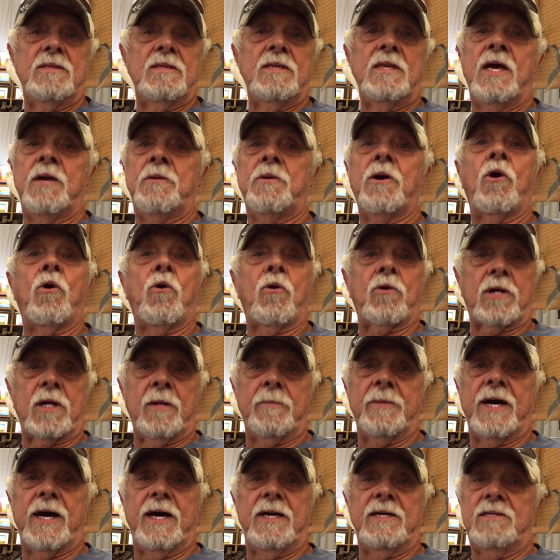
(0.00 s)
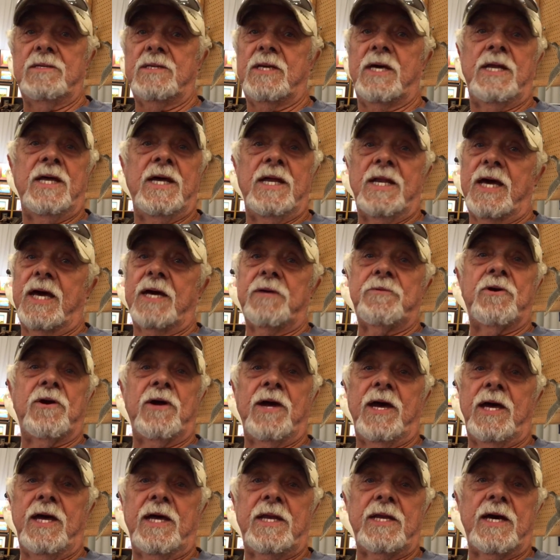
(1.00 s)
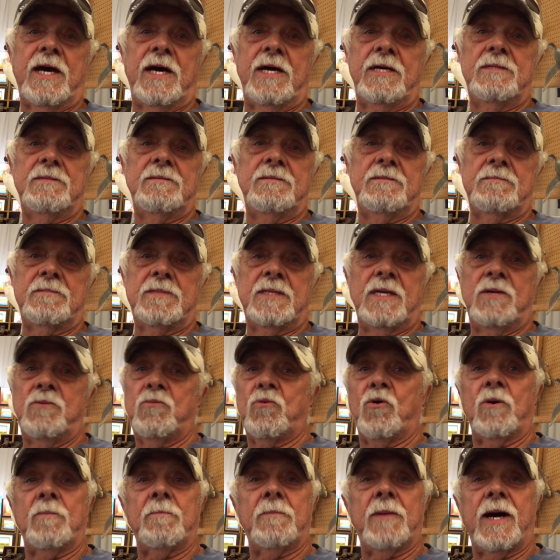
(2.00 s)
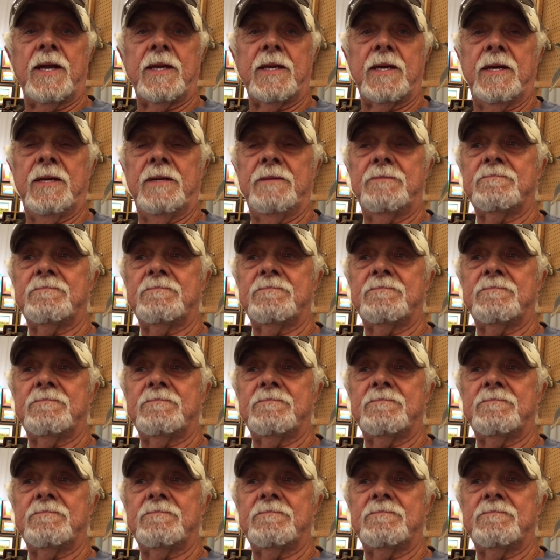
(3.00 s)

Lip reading: They'd all connect. They didn't have their hand out, didn't want money.